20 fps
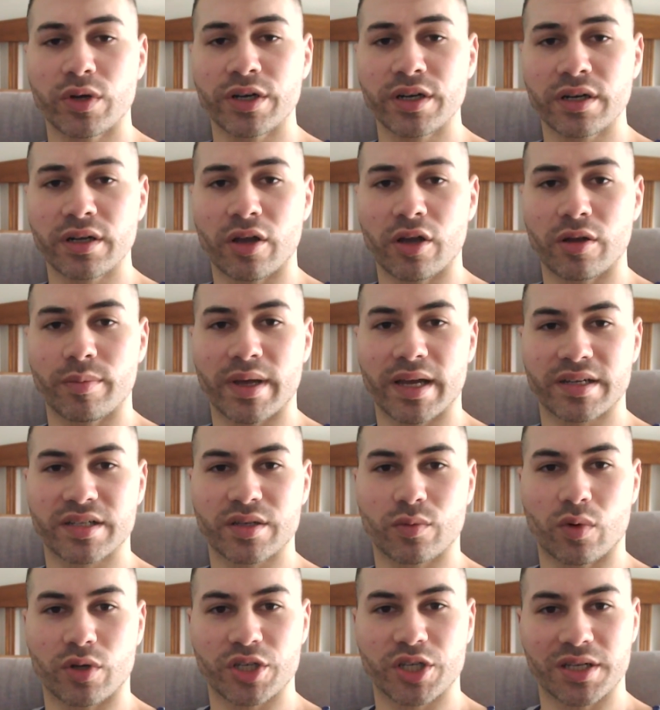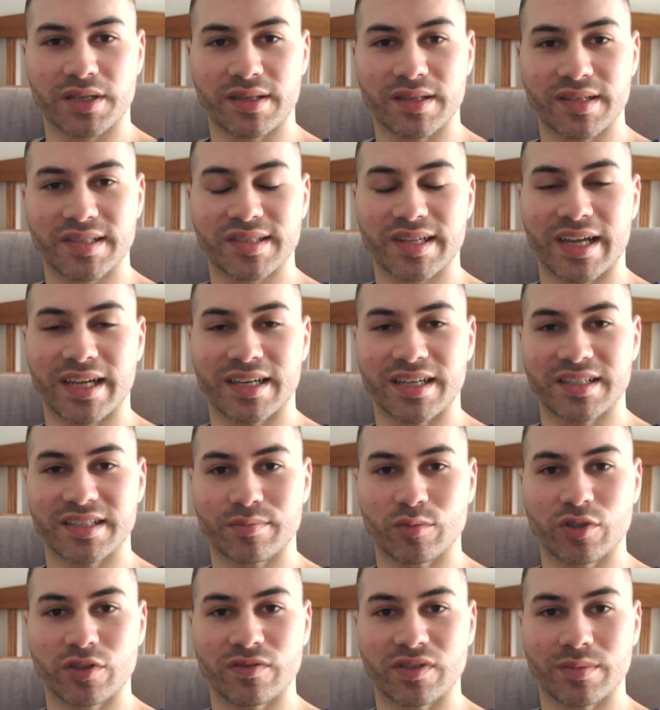I wanted to go back to watching this
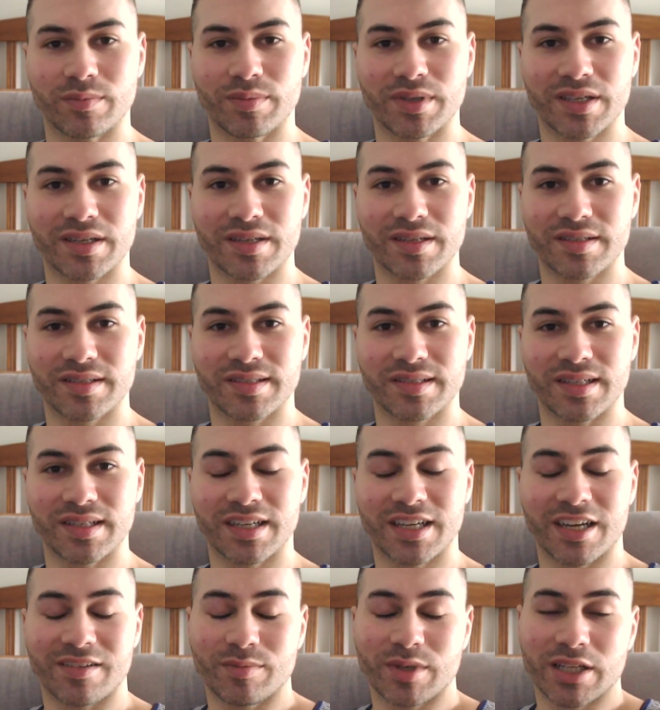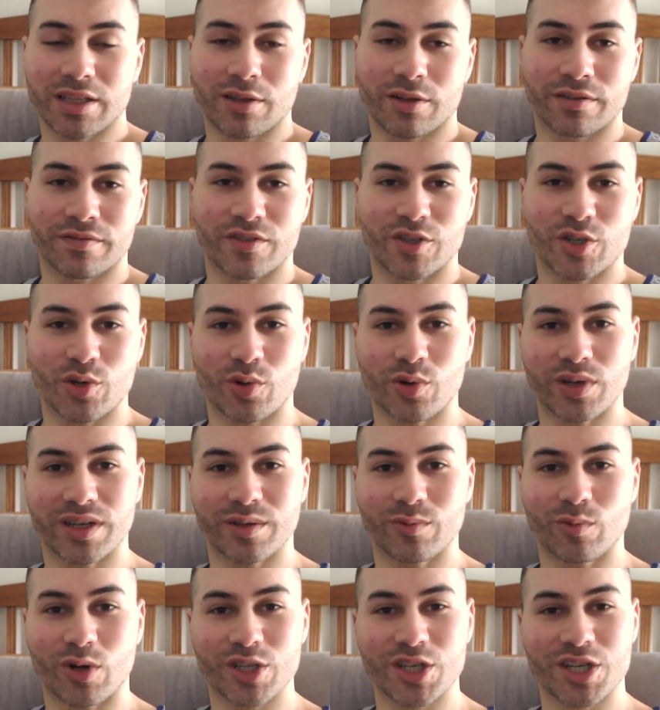80s movie because it gave me a lot of
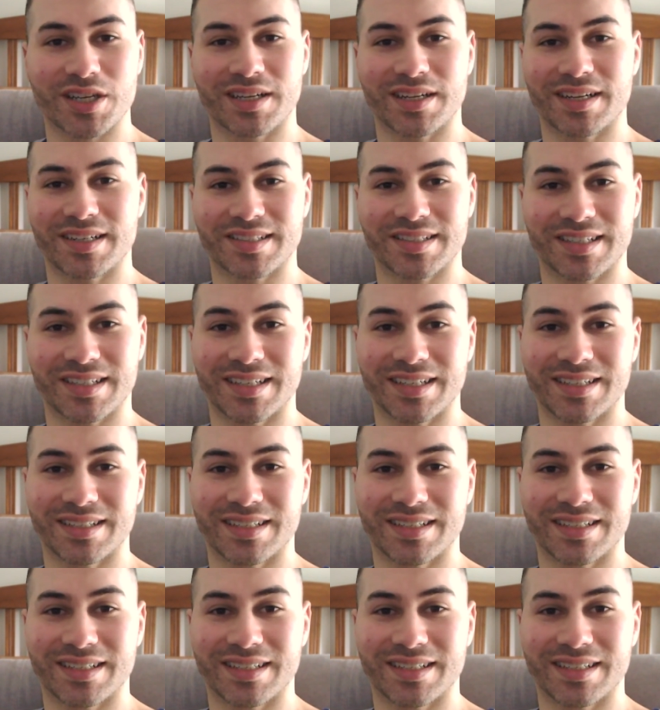joy watching it as a